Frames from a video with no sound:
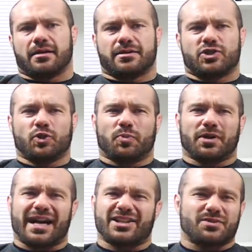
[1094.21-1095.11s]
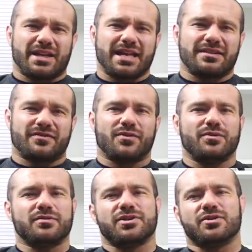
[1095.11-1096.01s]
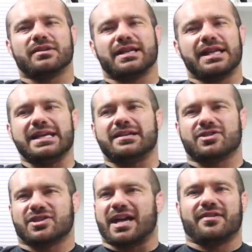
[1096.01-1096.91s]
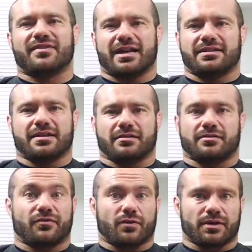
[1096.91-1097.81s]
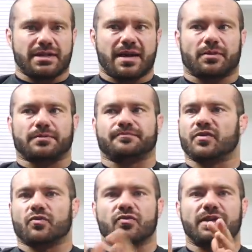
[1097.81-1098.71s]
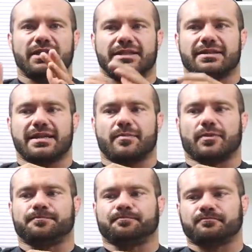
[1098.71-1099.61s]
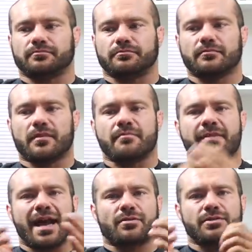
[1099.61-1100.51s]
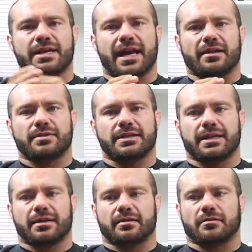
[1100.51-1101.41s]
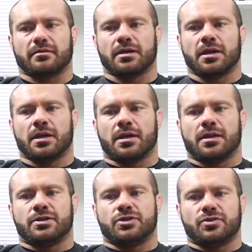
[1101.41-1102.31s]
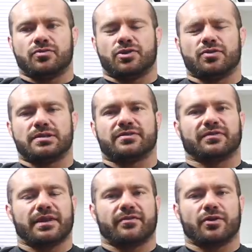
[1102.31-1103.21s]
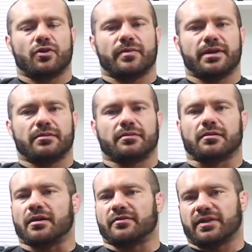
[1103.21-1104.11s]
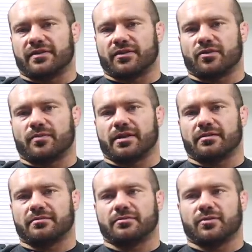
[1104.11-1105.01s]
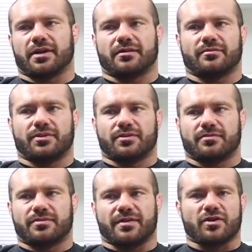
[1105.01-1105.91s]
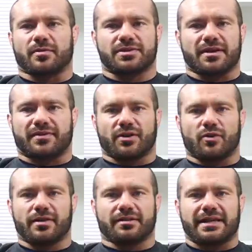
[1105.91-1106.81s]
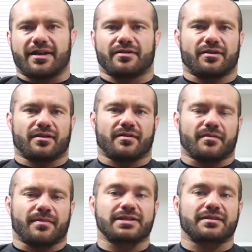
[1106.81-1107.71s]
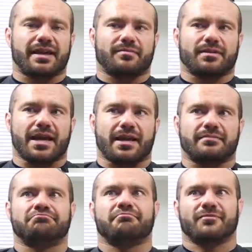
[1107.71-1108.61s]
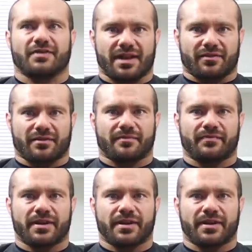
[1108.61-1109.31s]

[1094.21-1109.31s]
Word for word: Super not so tasty foods you can eat and just kind of get done. So for example, a real easy example, macros and calories identical. Do you choose flavored oatmeal or unflavored oatmeal? Well, when you have trouble stuffing the oatmeal down and you're on a muscle gain plan, flavored.